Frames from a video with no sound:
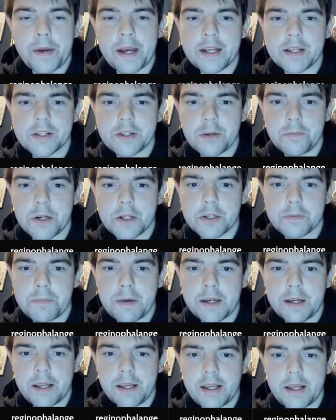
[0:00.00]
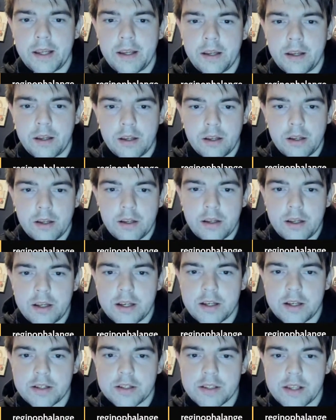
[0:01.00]
paid so much money.
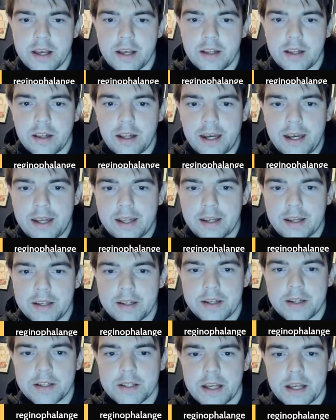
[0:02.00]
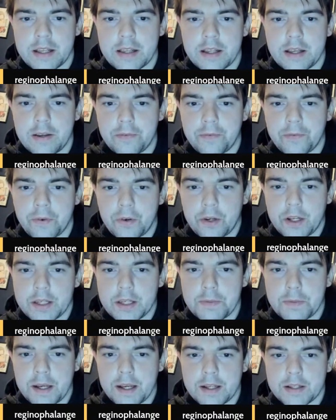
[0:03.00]
Is there like an incentive for
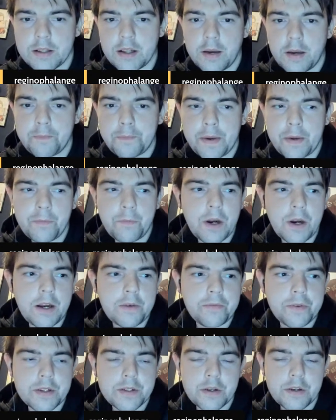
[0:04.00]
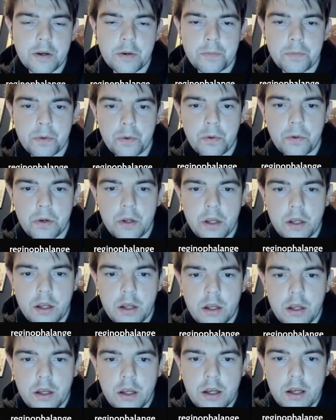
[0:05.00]
these players? Like Ben White, for example.
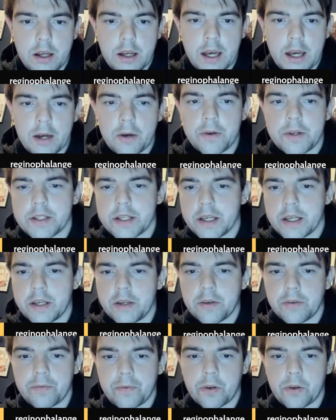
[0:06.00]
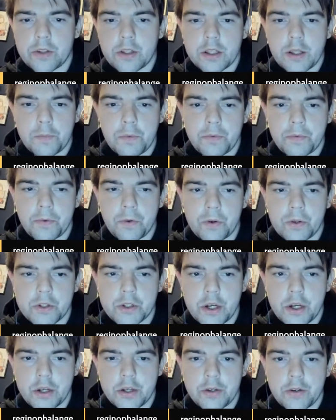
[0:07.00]
How is it you've got the number 4
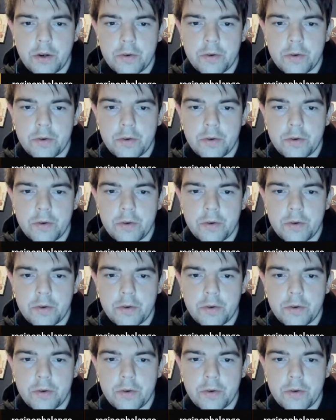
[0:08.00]
shirt and you